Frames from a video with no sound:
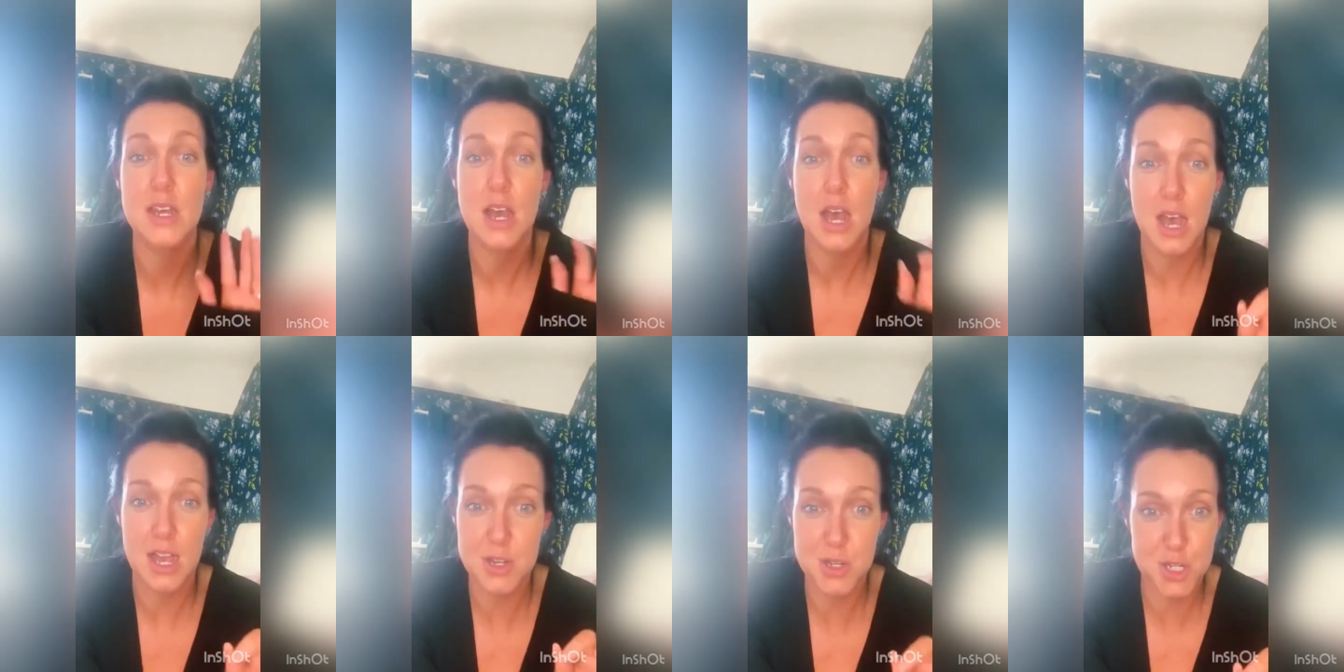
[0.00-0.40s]

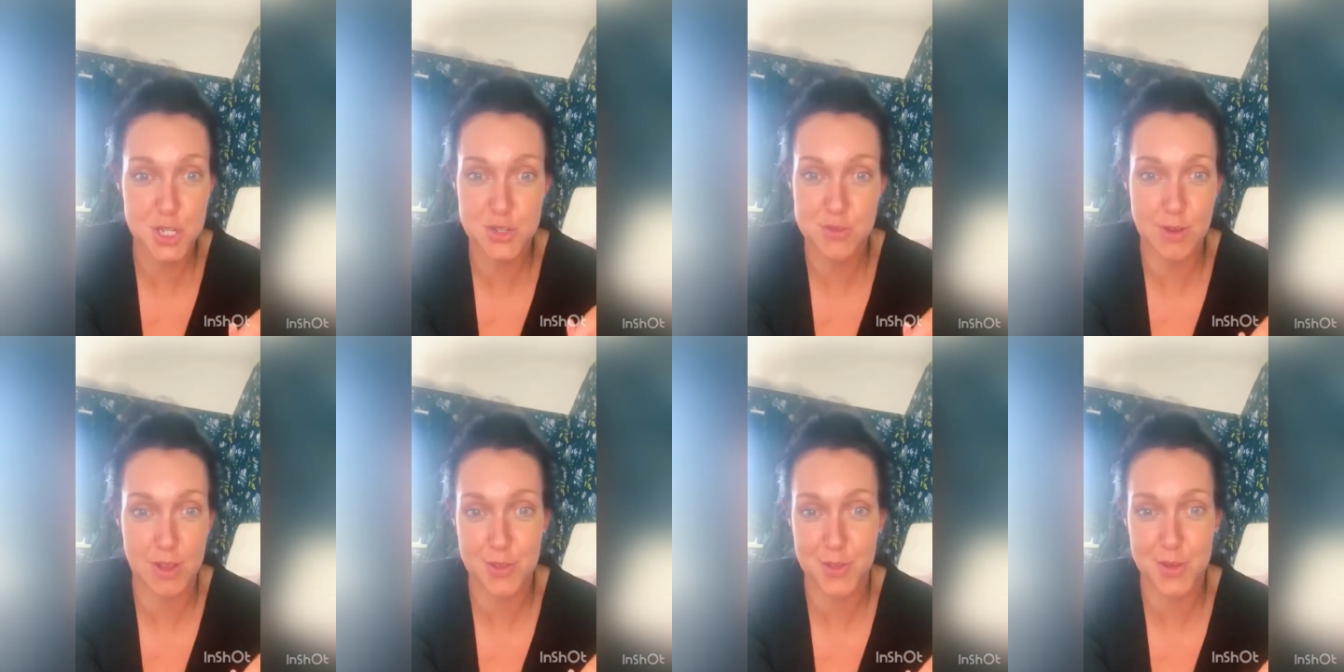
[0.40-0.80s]
I'd just
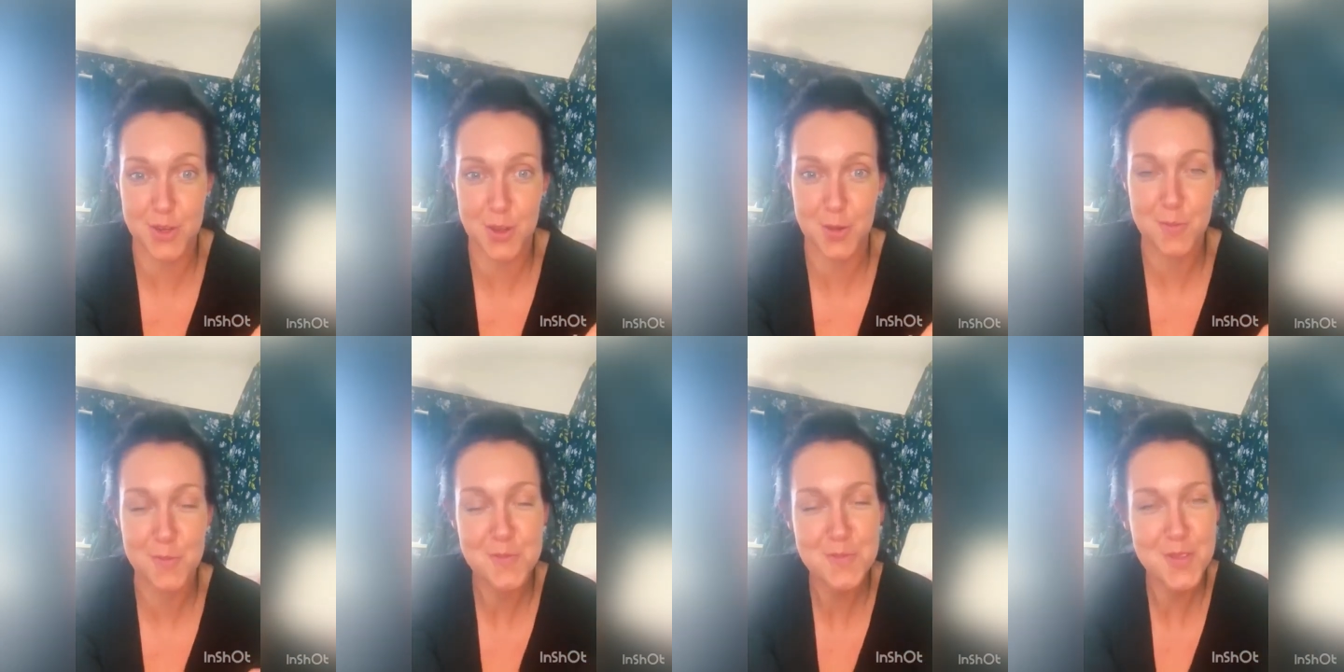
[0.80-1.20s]
rather know.
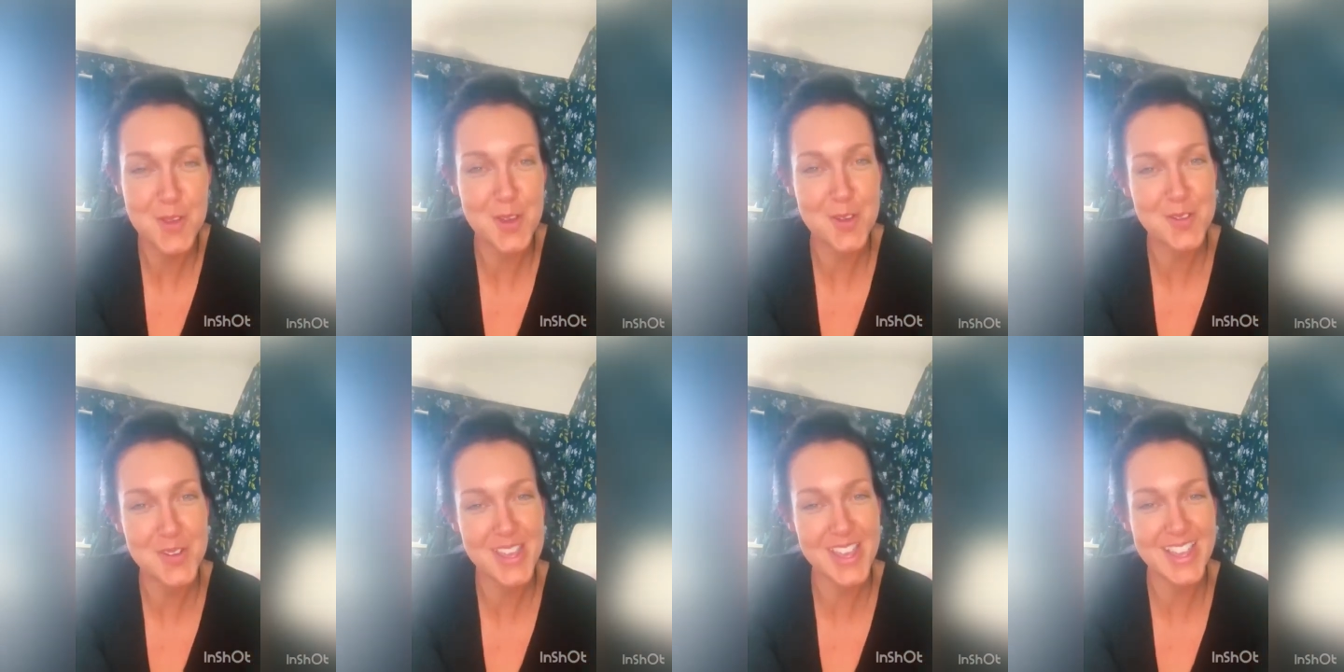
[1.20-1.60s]

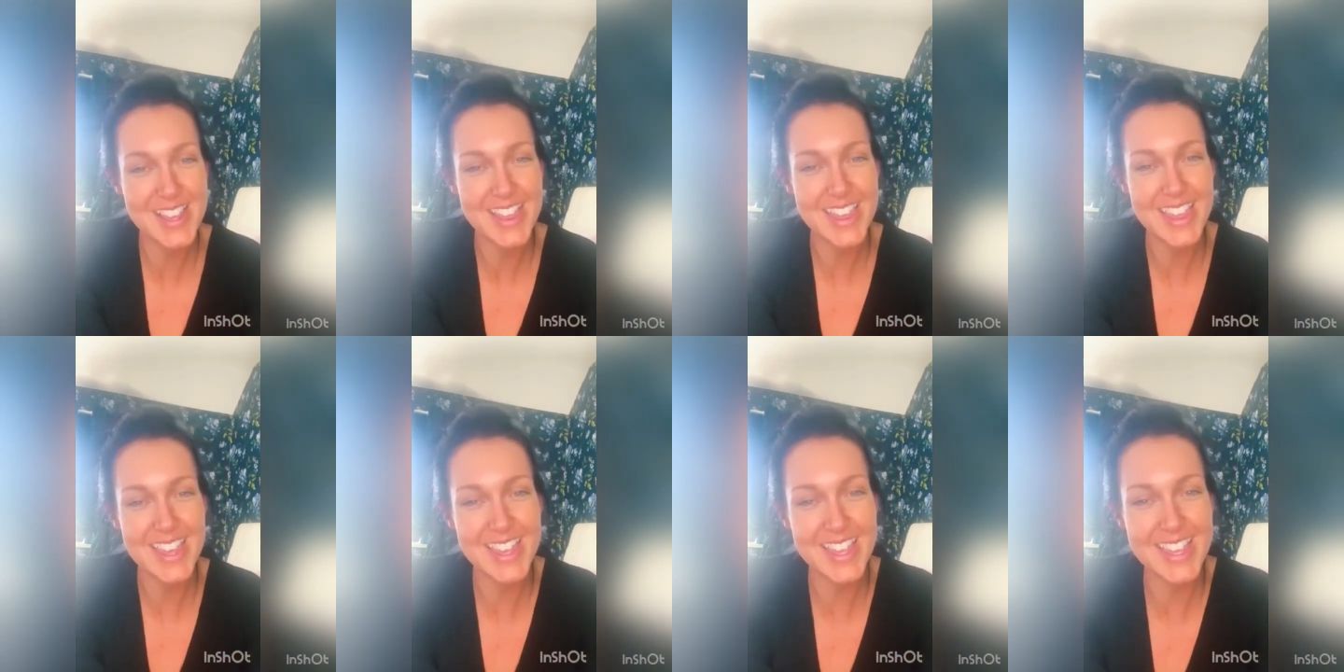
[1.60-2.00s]
Okay,
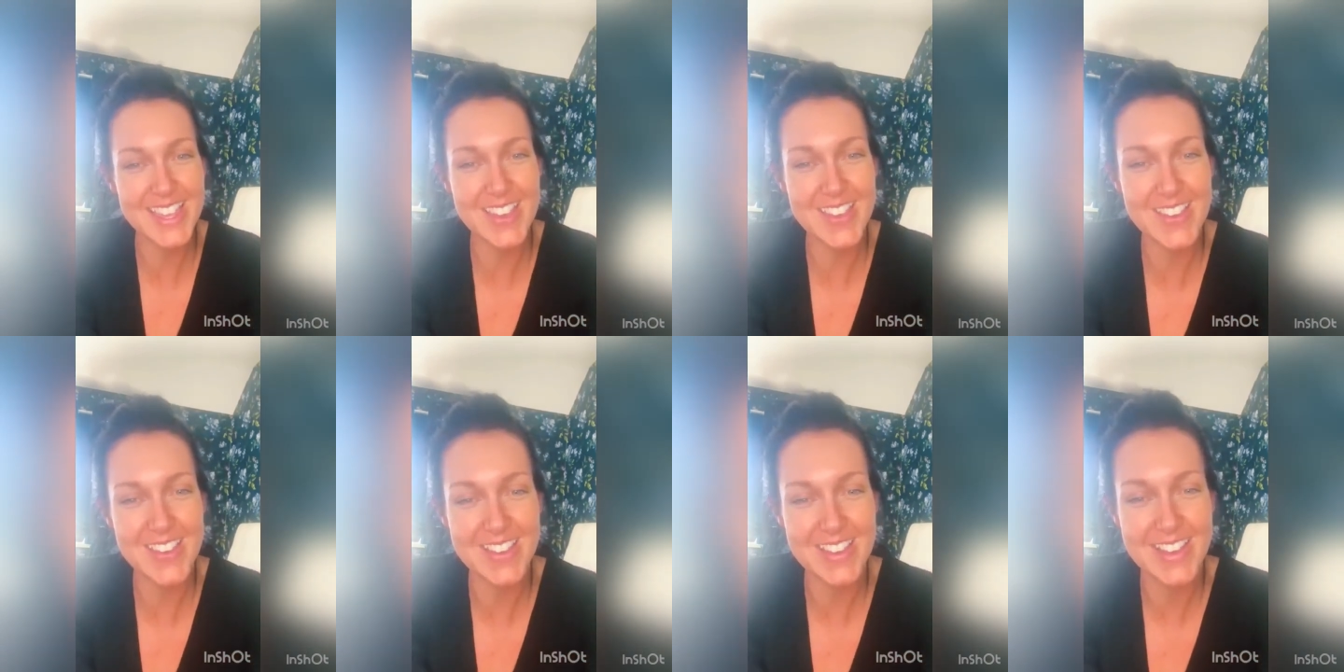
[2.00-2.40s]
thank
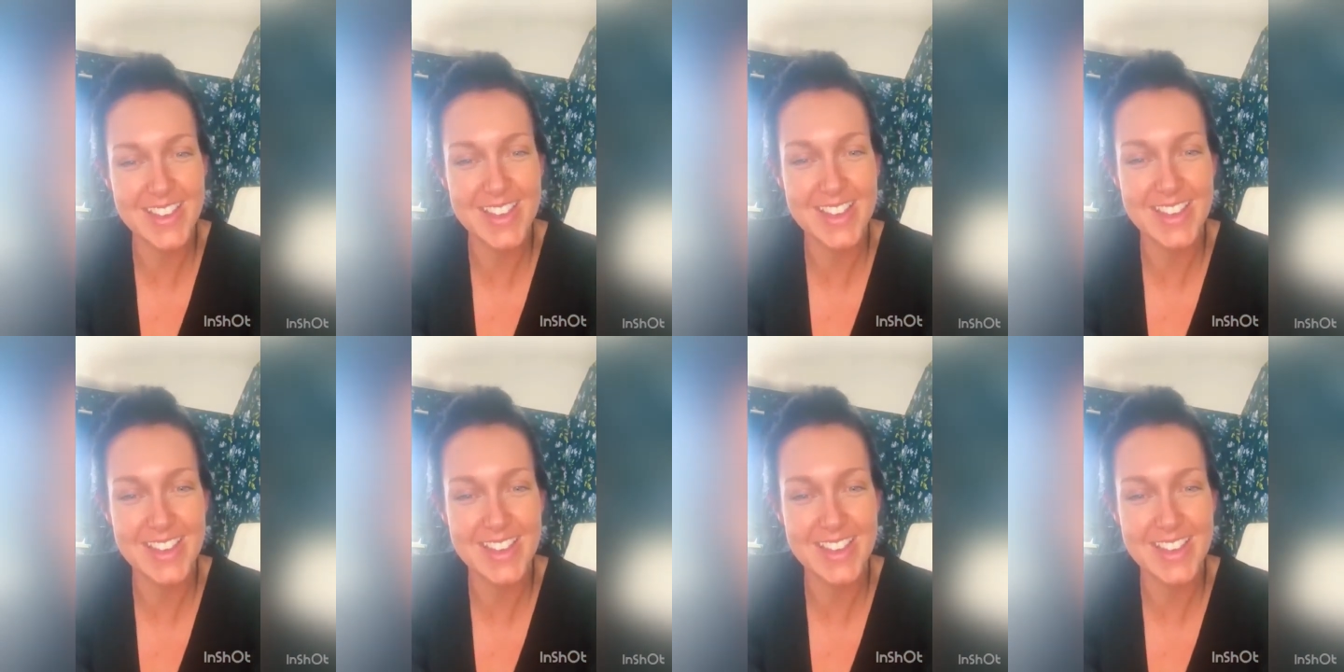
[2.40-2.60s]
you.